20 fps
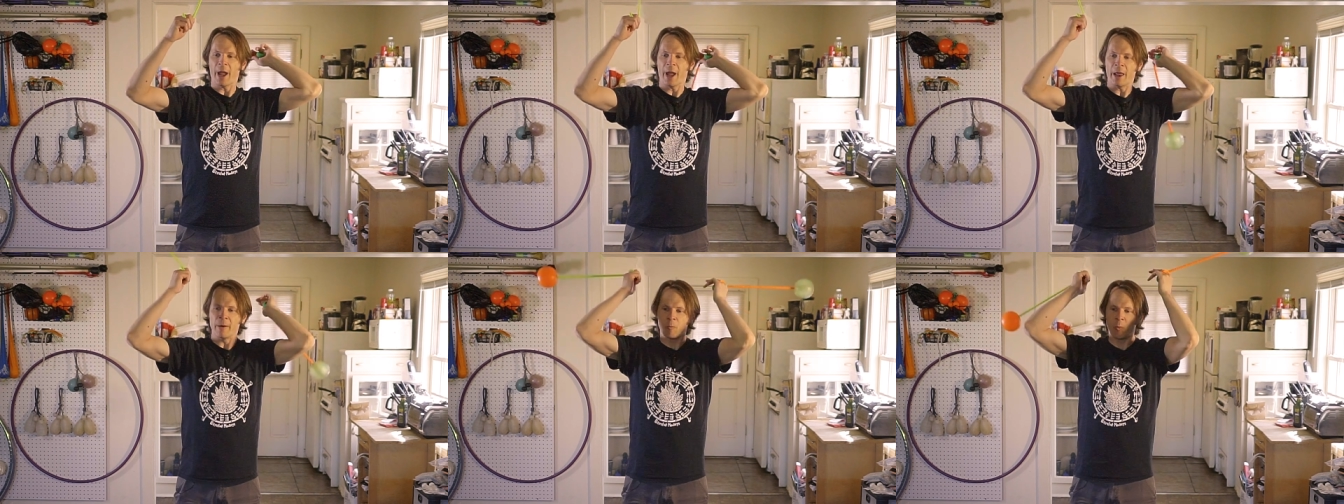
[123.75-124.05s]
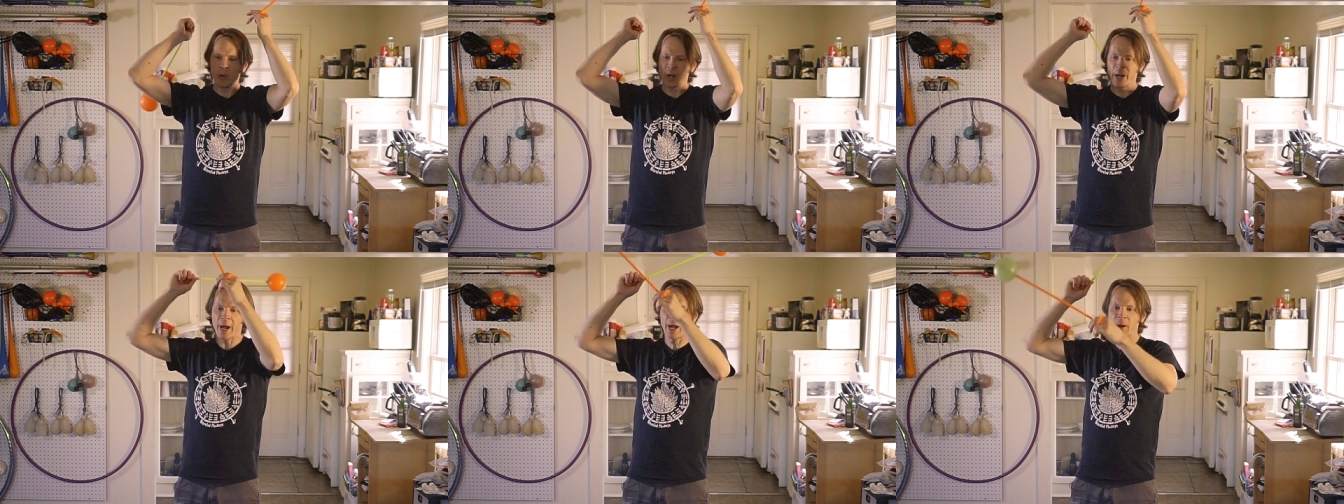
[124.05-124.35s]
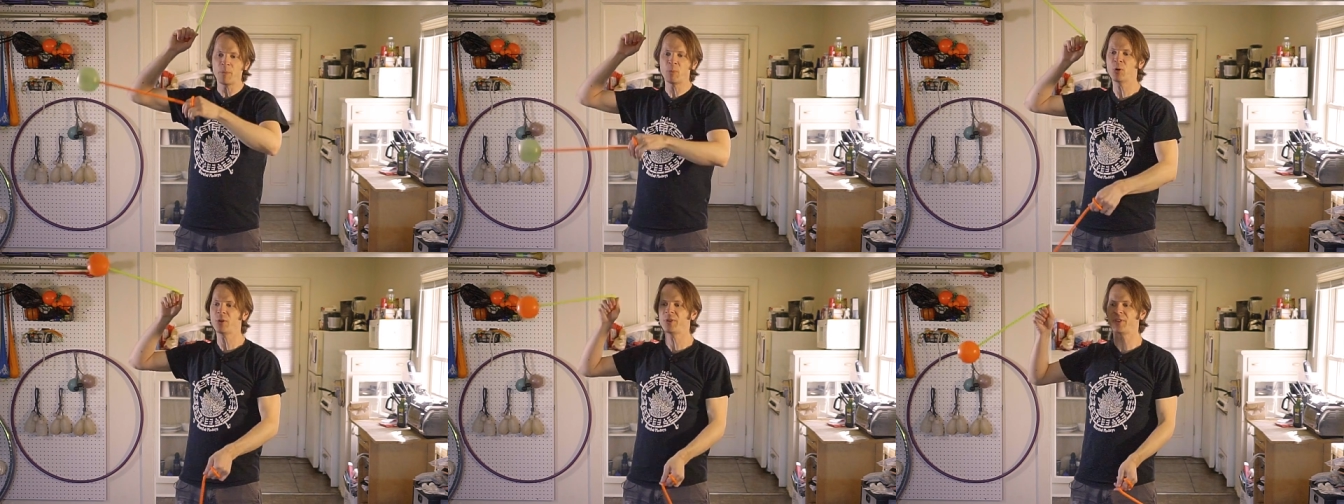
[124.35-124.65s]
And when
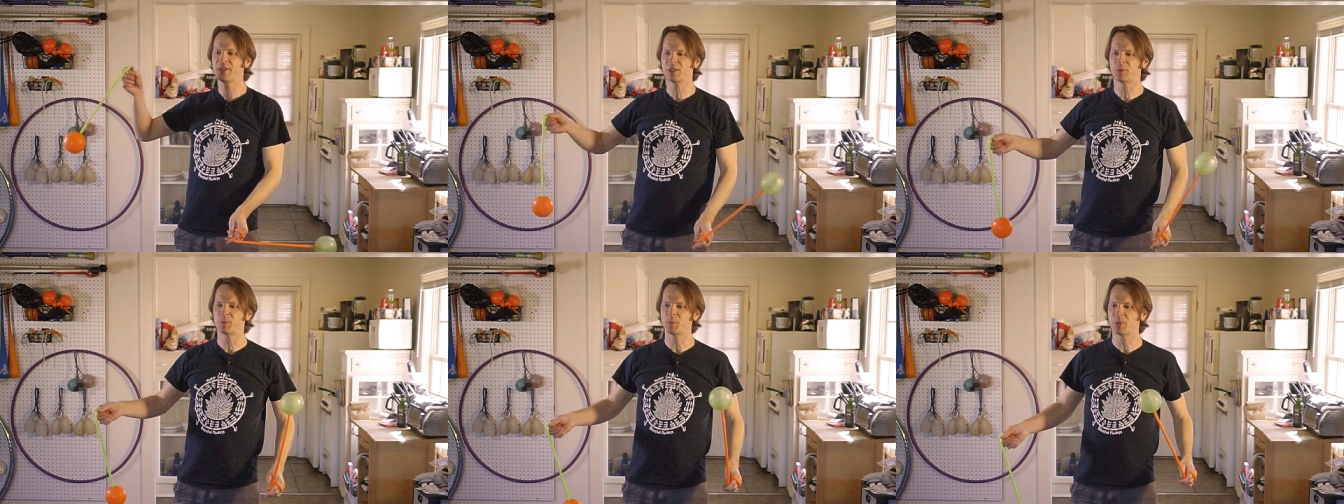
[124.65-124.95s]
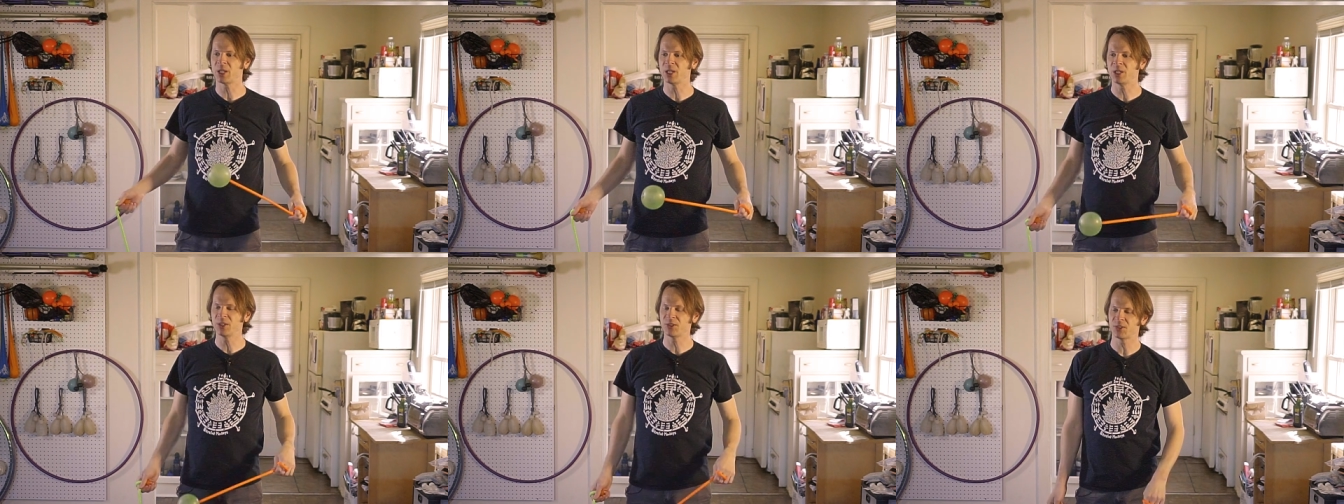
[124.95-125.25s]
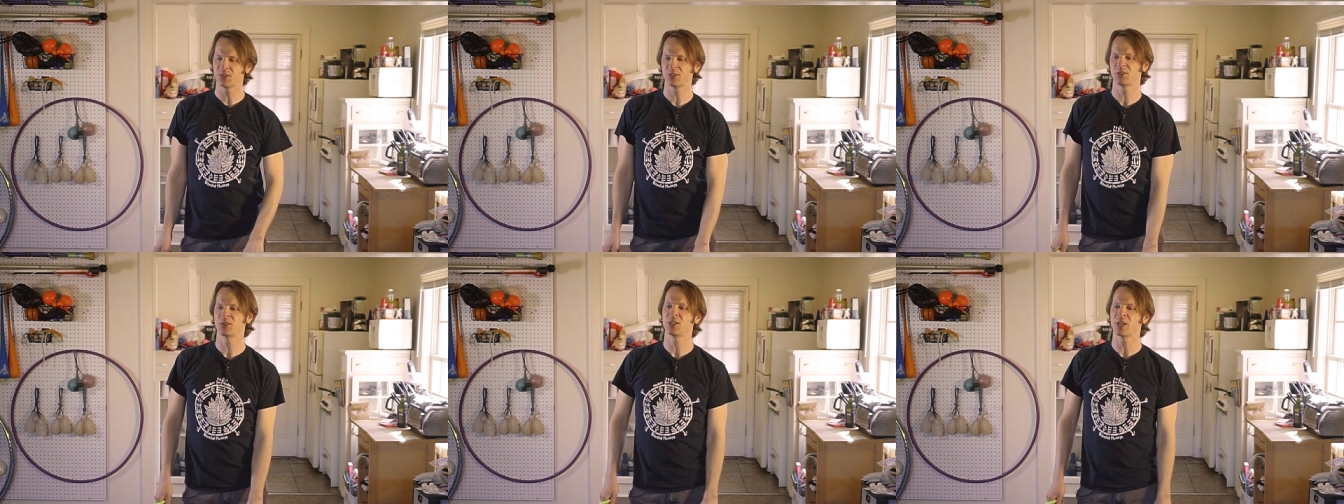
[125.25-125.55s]
I put these
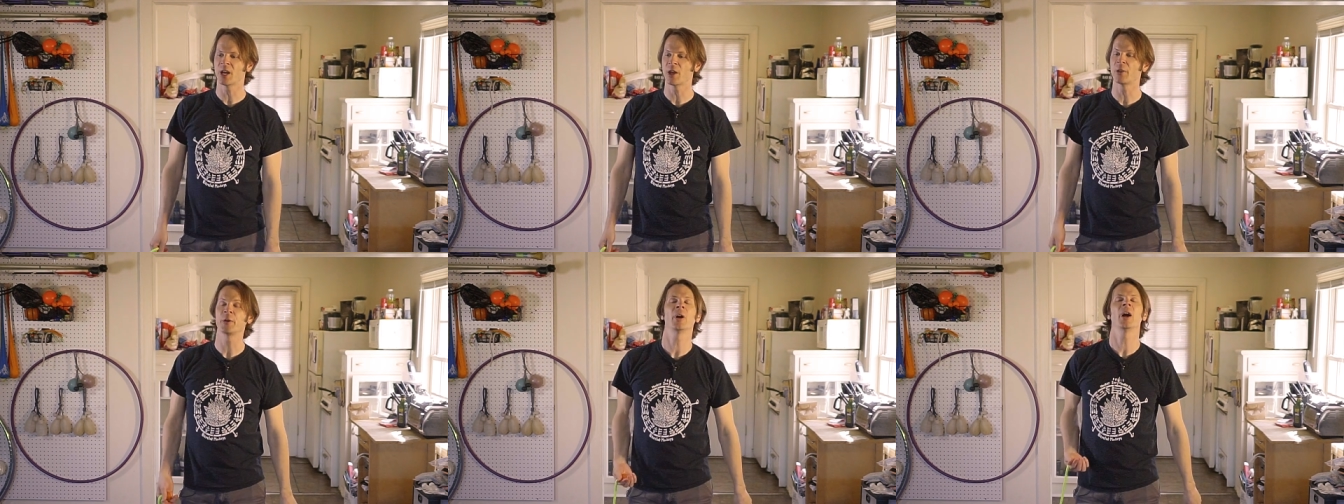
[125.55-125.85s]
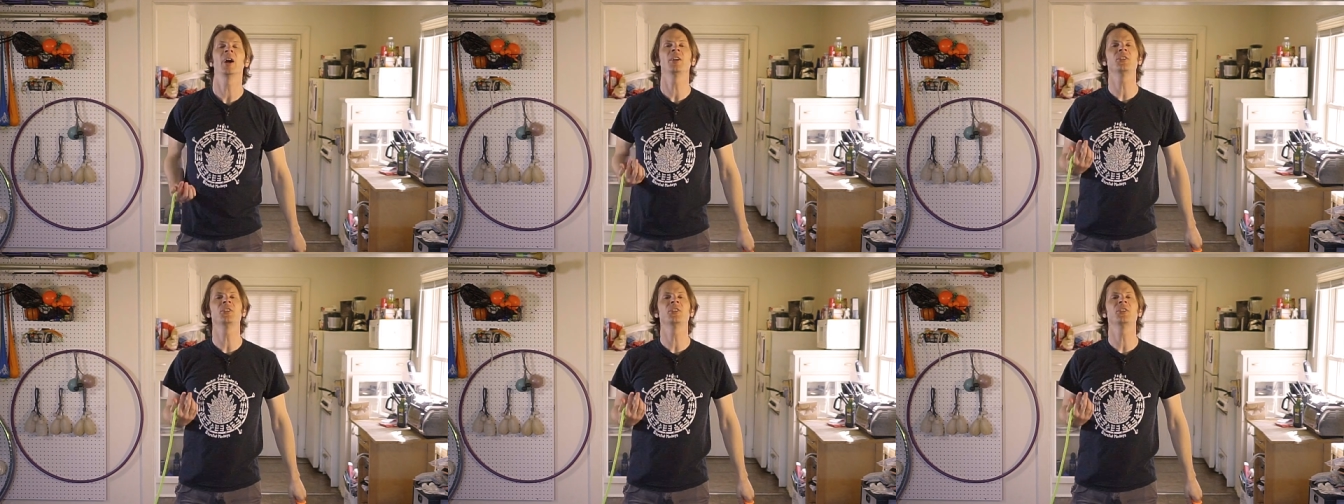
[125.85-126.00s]
pieces together,